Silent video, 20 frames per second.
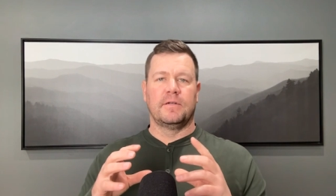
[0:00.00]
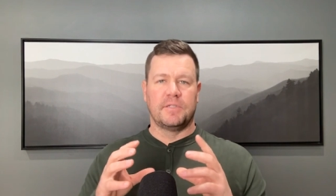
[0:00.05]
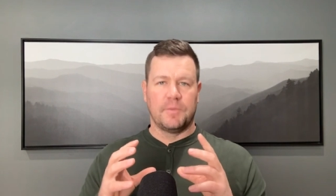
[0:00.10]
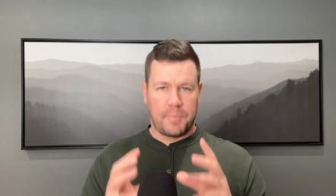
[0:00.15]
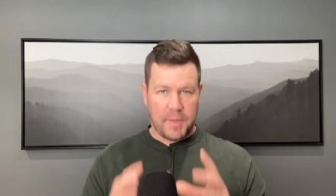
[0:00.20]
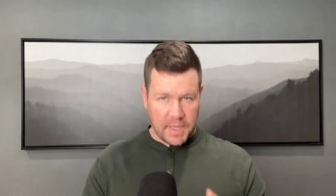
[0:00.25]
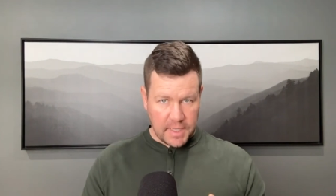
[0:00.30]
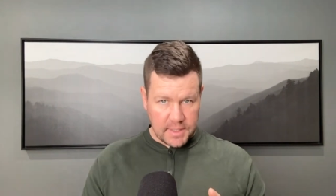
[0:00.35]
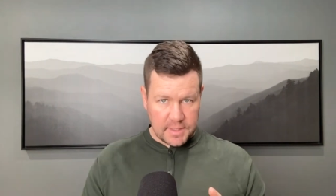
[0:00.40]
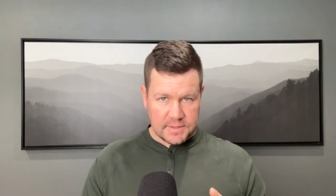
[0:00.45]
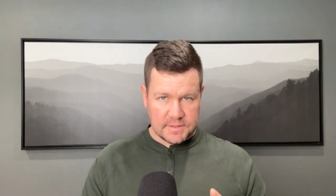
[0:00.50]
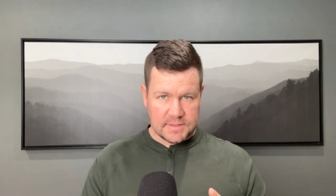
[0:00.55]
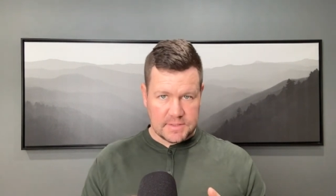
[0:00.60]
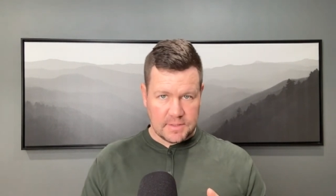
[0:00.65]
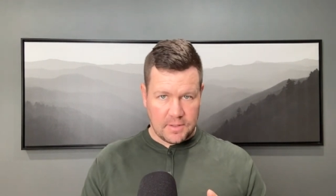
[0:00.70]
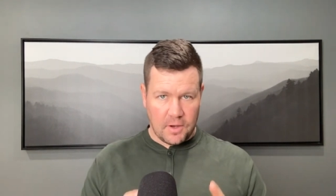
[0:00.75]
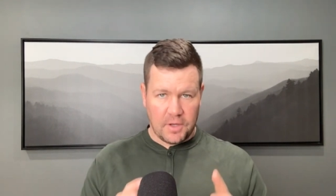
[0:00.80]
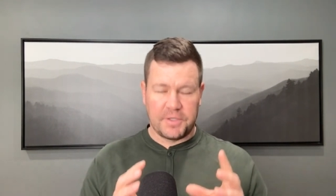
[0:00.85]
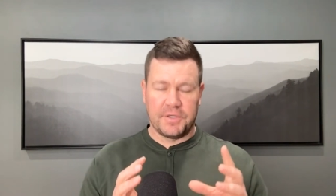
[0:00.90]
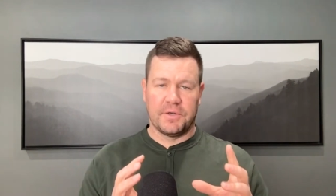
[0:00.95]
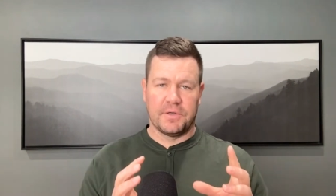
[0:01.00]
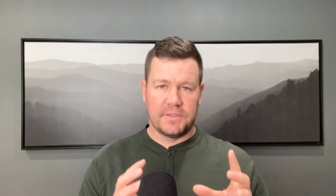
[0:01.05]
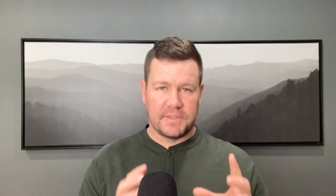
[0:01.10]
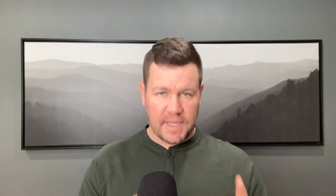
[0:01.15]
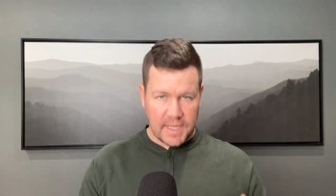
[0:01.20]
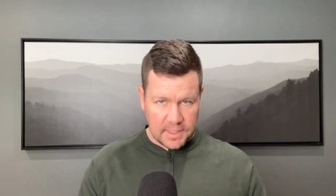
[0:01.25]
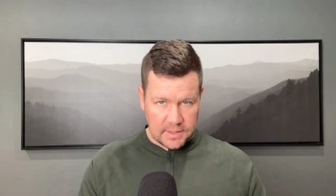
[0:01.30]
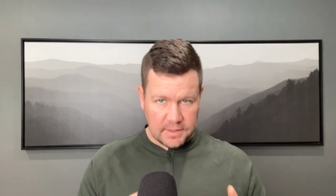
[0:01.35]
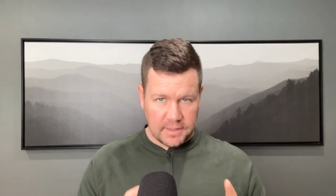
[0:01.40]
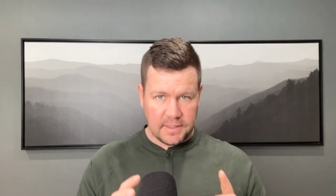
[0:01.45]
depends on your
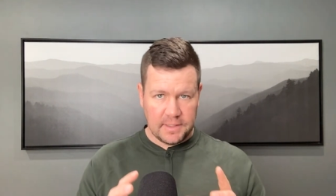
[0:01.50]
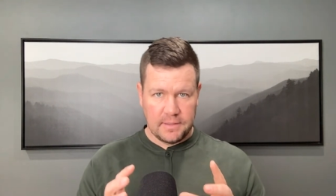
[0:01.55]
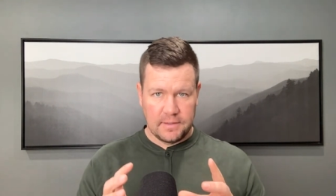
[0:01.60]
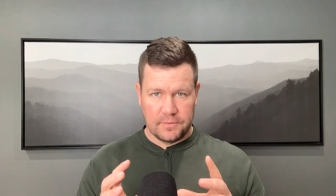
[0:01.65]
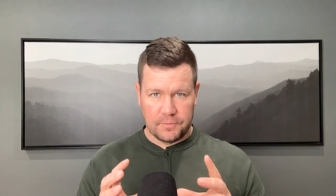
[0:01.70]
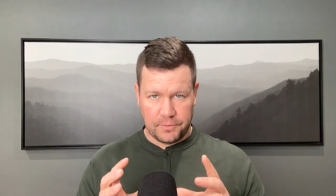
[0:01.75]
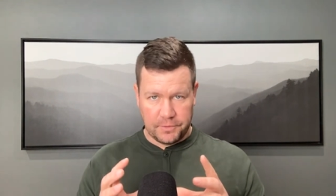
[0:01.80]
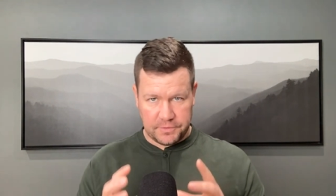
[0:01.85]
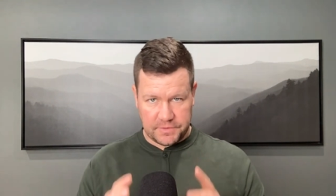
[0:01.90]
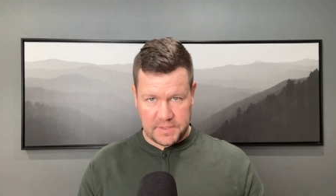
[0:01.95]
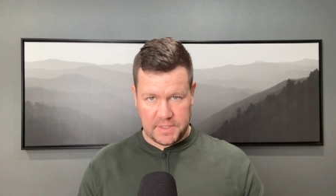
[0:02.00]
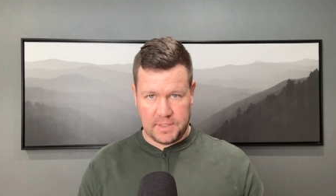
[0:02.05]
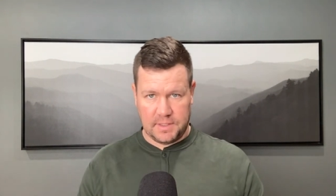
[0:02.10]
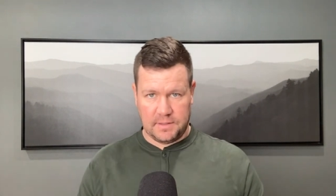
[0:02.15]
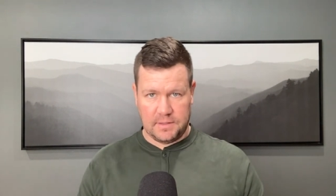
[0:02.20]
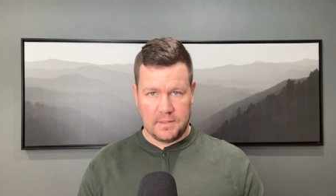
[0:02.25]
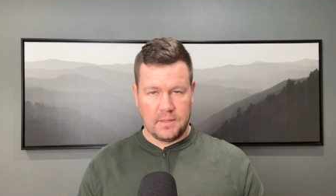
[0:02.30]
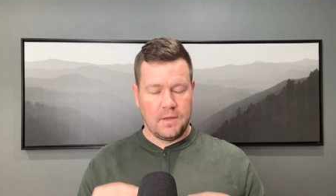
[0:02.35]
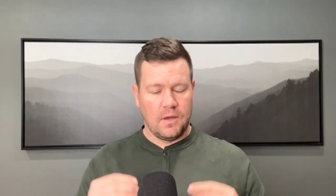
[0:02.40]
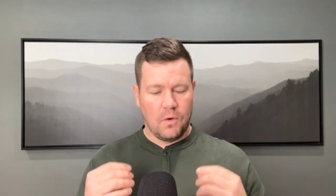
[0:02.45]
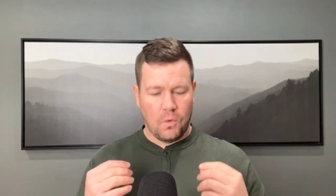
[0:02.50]
daily routine.